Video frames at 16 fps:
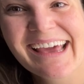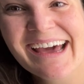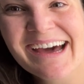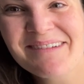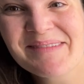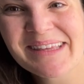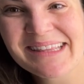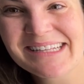
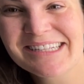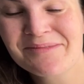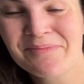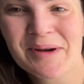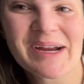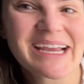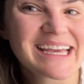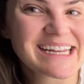coming this
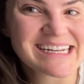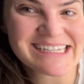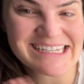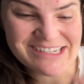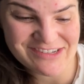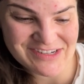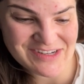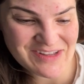spring, in
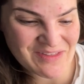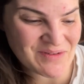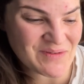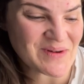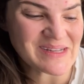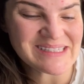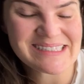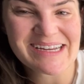addition to the
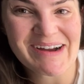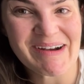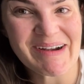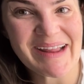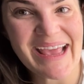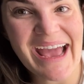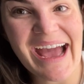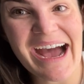ones I
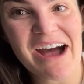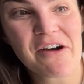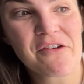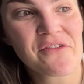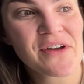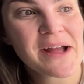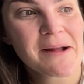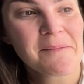already have.